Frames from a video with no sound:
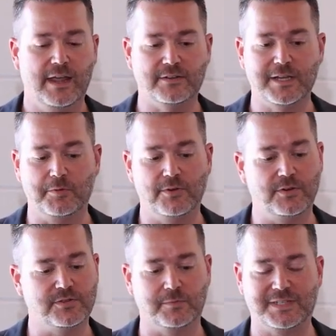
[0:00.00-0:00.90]
It's able to
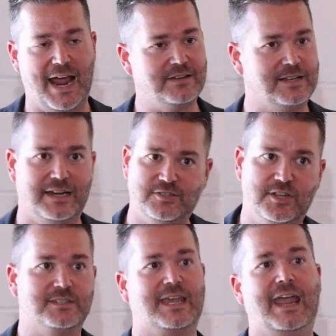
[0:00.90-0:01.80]
do some tasks that I
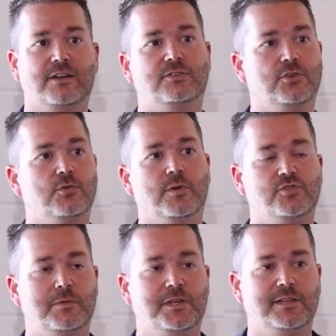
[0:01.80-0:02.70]
just can't do
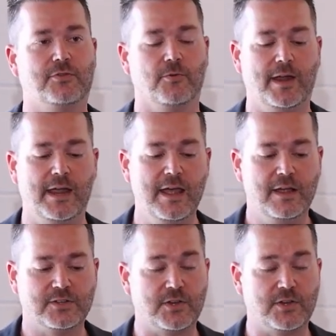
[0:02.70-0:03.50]
with GPT-3.